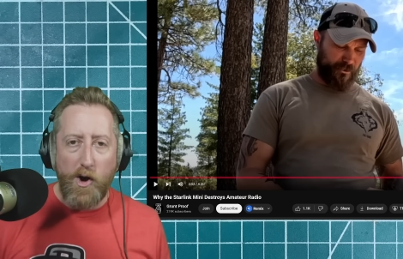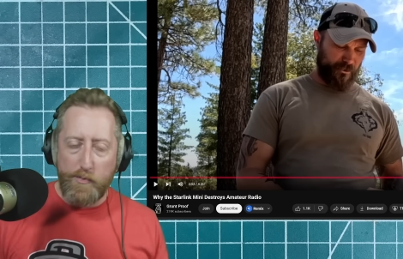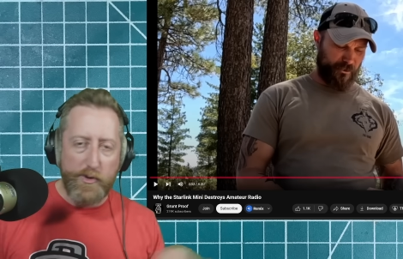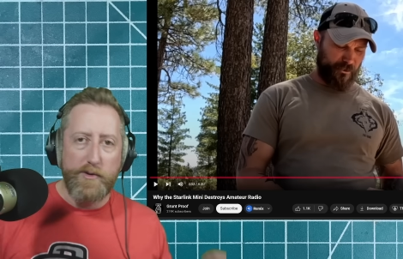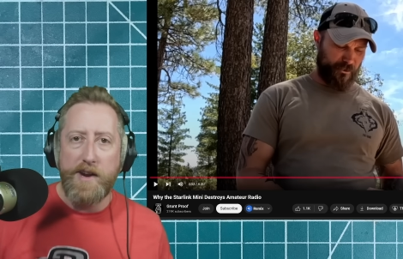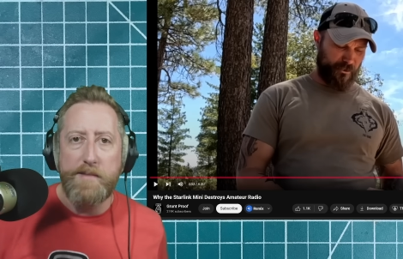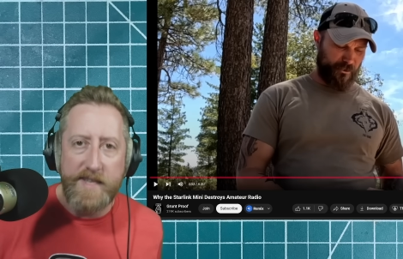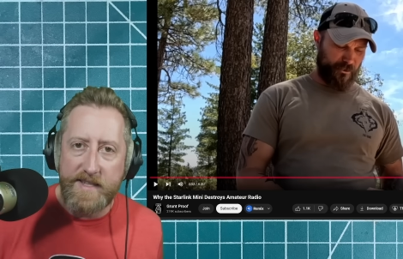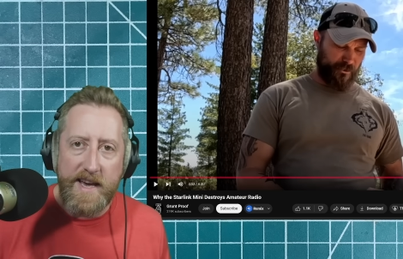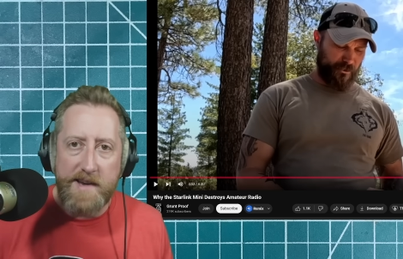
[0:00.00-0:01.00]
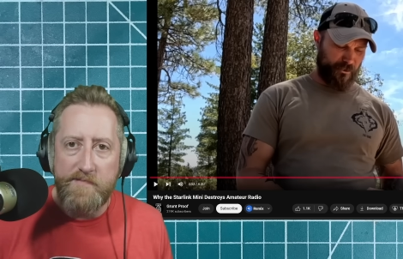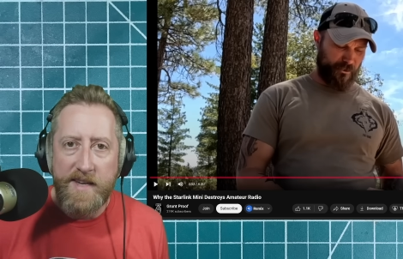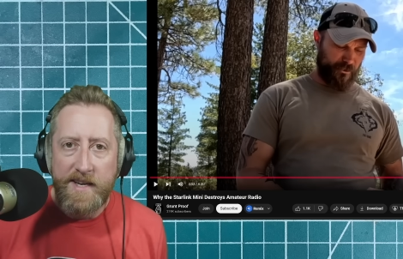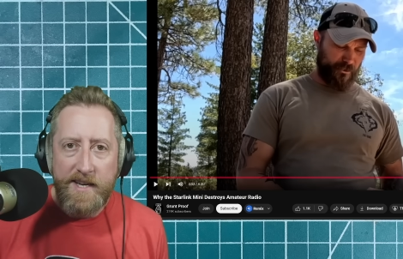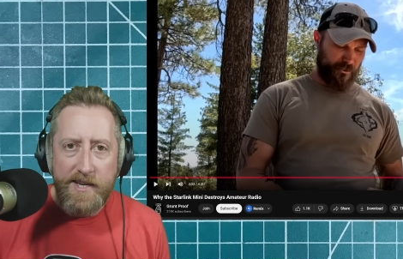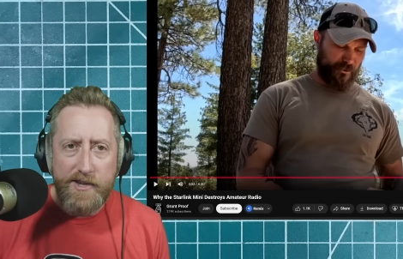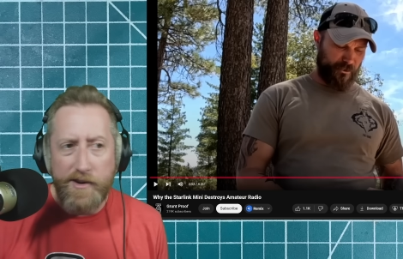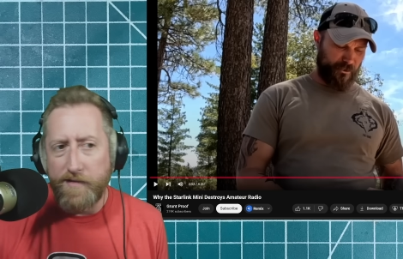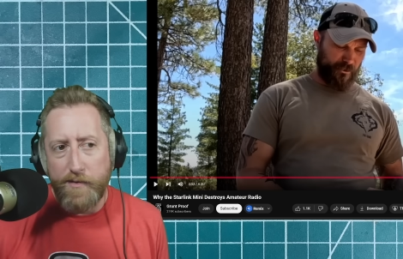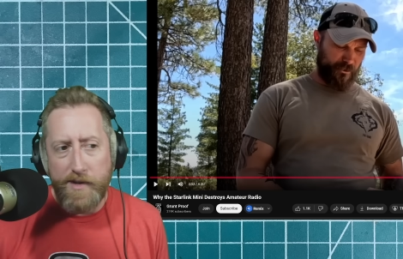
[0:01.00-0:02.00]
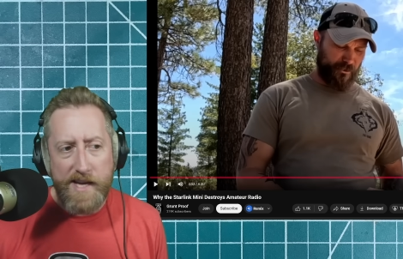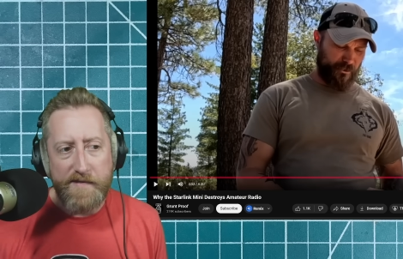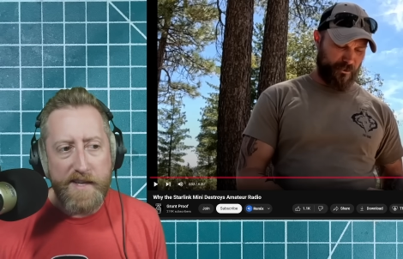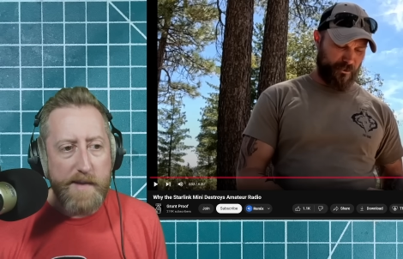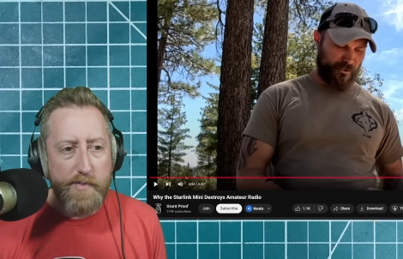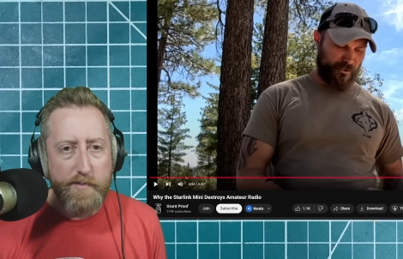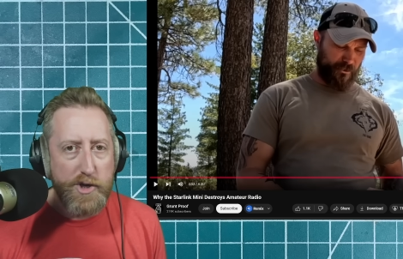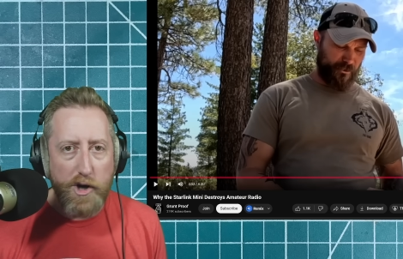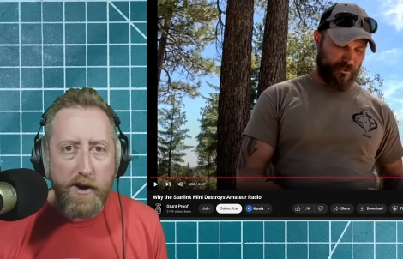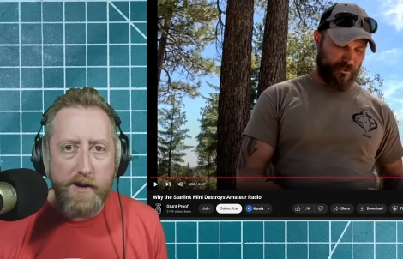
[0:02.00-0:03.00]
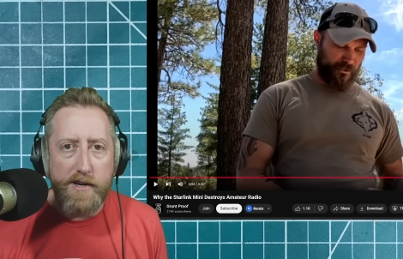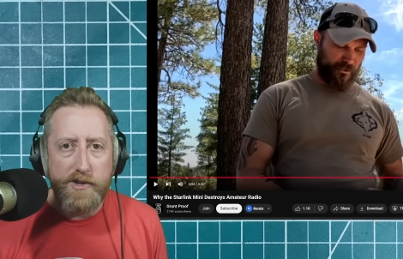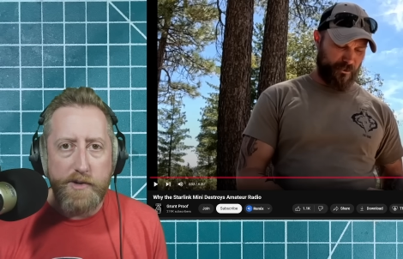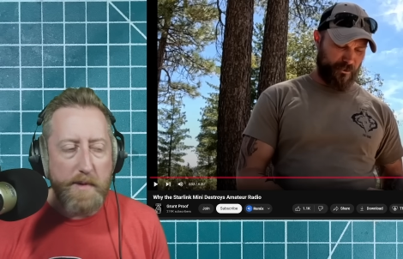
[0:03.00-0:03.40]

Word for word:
Speaker 1: all programmed the same. You don't even really have to keep them charged.